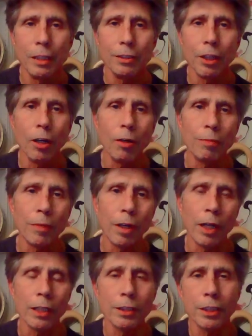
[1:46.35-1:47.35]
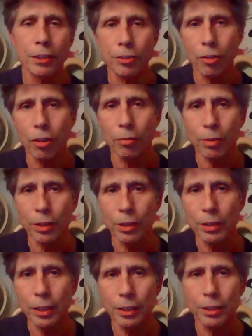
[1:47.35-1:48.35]
So, all right, let's get started with
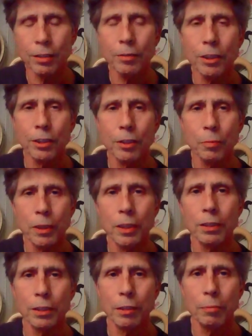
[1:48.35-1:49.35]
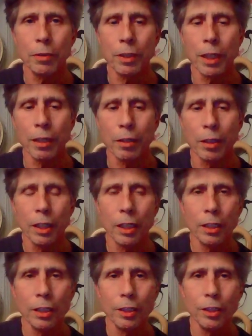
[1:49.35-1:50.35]
this. Now, this is pretty simple. Now,
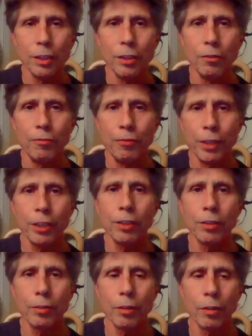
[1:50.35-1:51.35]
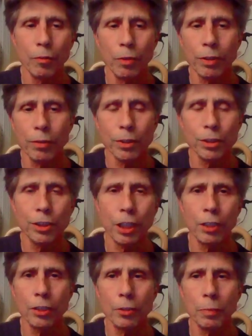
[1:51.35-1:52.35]
you figure with
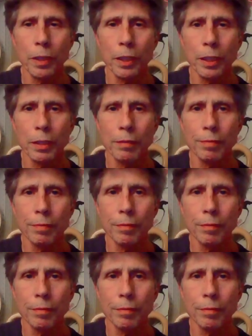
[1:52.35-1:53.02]
shutter speed,